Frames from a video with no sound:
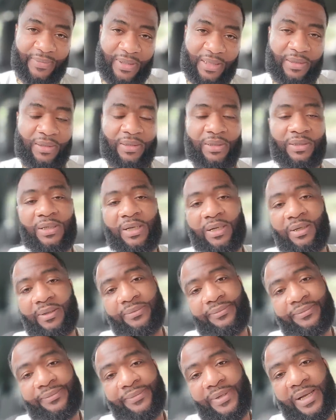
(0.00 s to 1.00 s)
I love y'all.
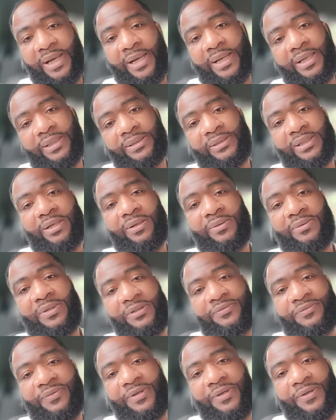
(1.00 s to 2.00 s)
I'll let y'all in
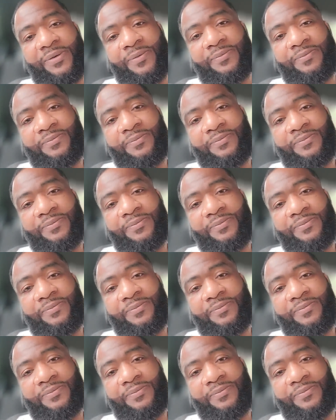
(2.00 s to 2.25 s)
this video.